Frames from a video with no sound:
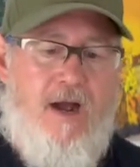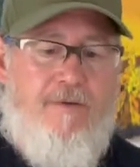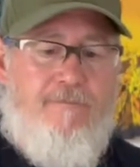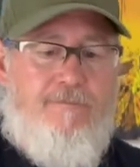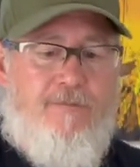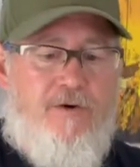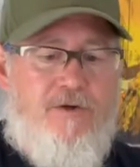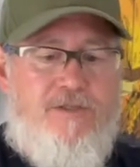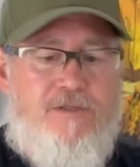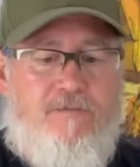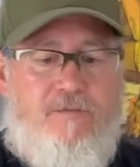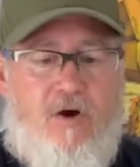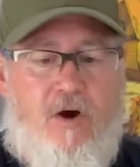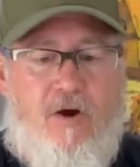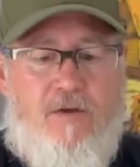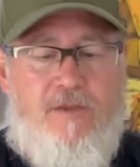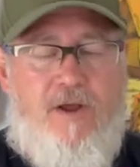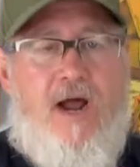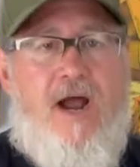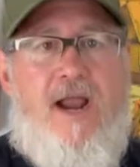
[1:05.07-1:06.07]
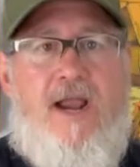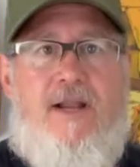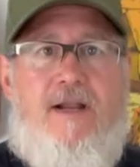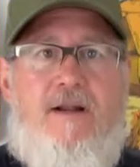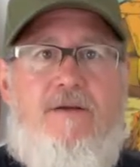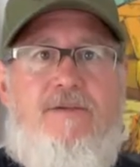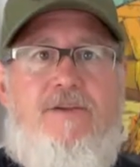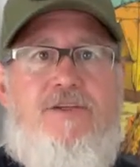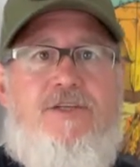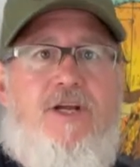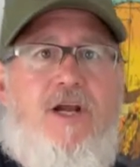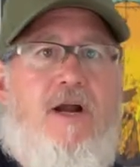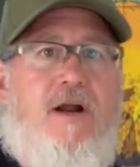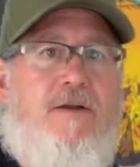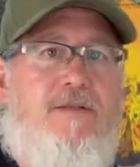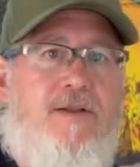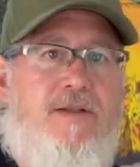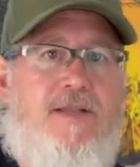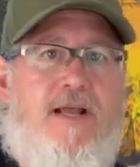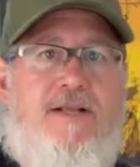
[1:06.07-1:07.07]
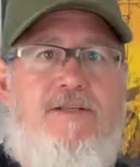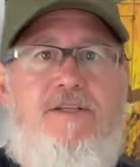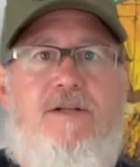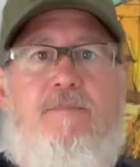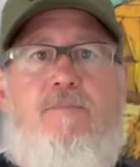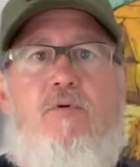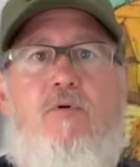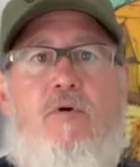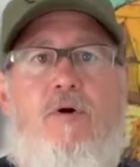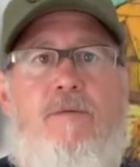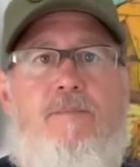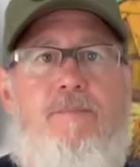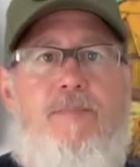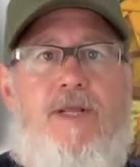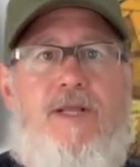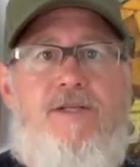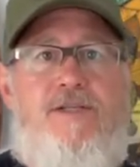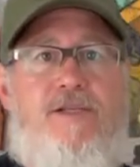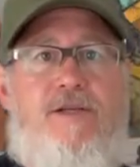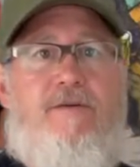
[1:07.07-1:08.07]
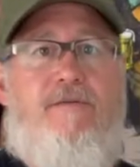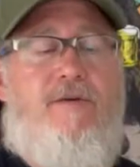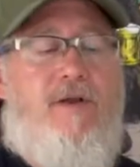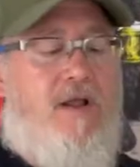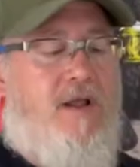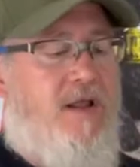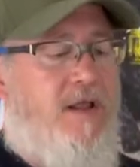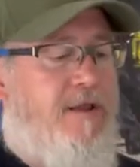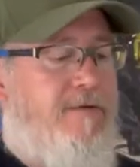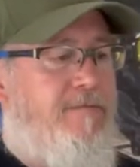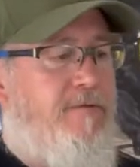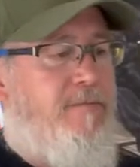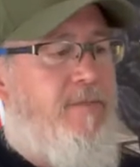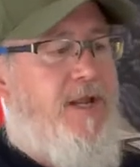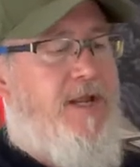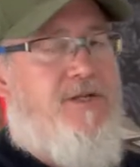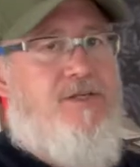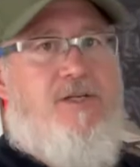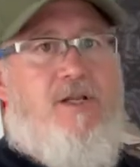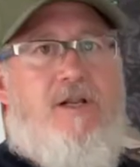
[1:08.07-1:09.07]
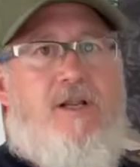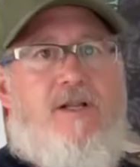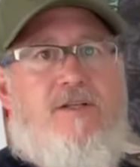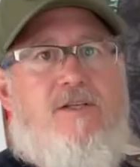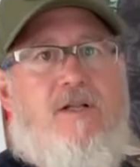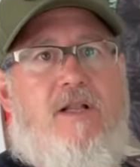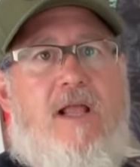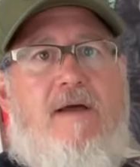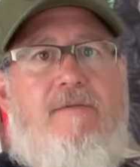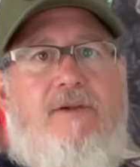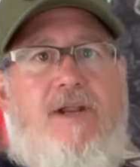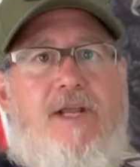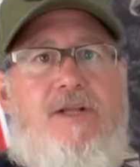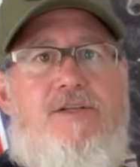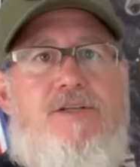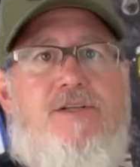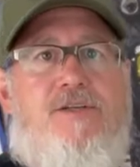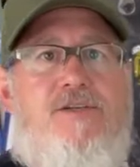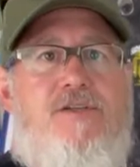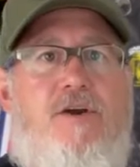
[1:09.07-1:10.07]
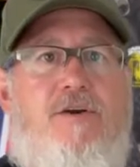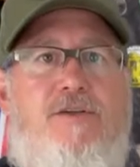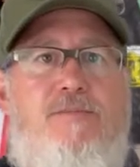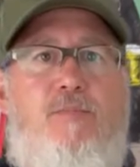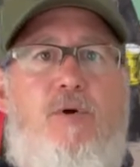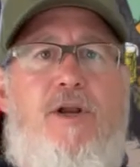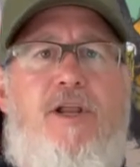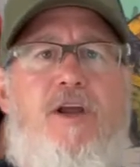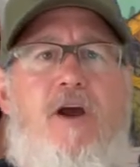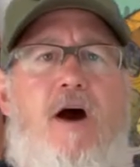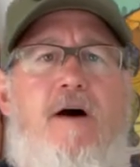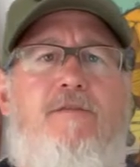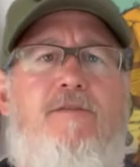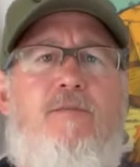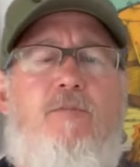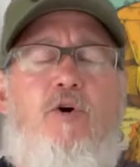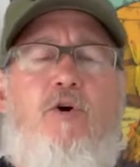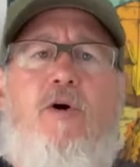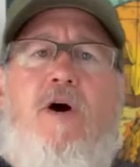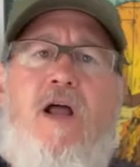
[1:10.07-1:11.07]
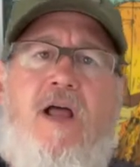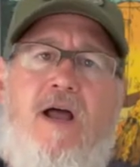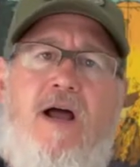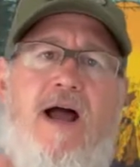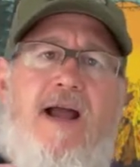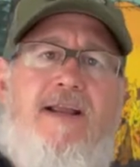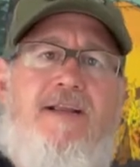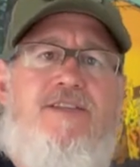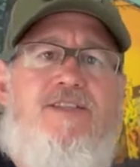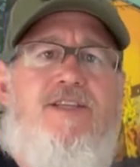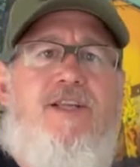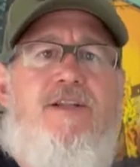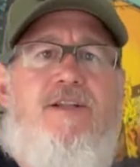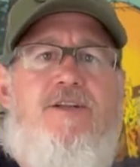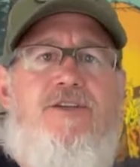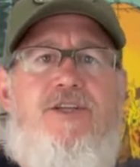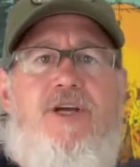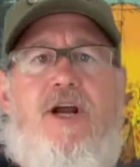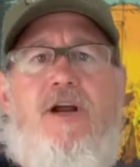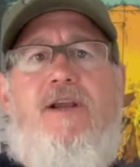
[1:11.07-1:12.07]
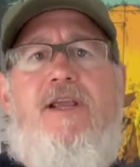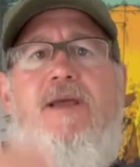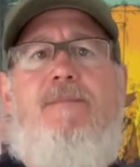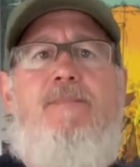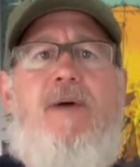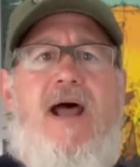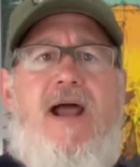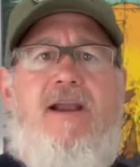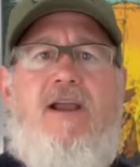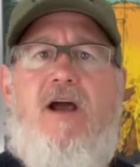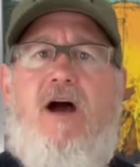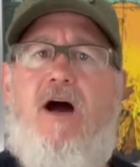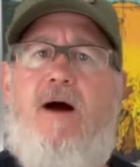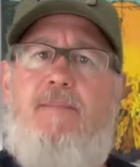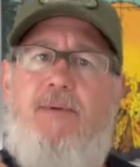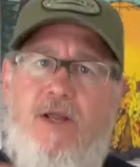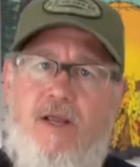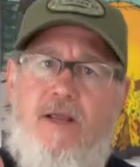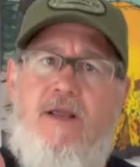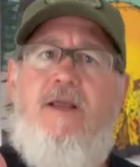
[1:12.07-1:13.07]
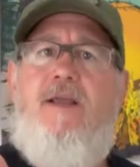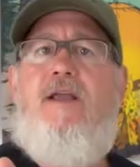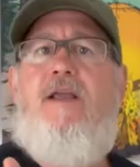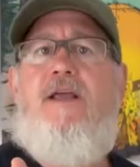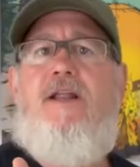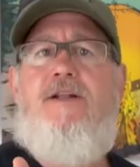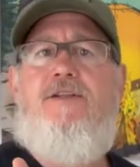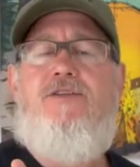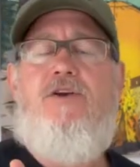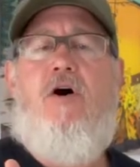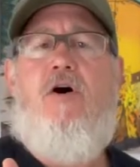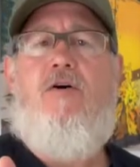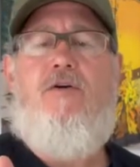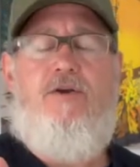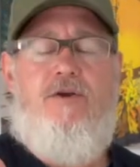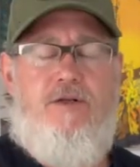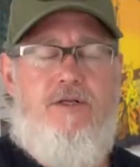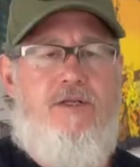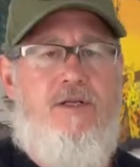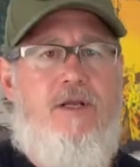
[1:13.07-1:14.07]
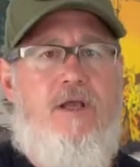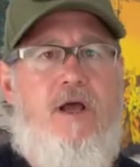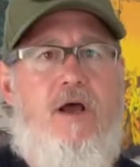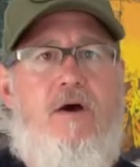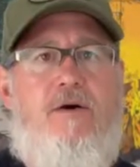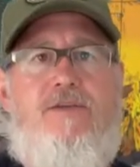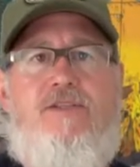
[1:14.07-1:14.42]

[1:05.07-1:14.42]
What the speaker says: First of all, the height of the chair, I think that's an important piece of information. It's 11 inches. So it's pretty comfortable. I can sit in the chair, get back up, and it's all good to go.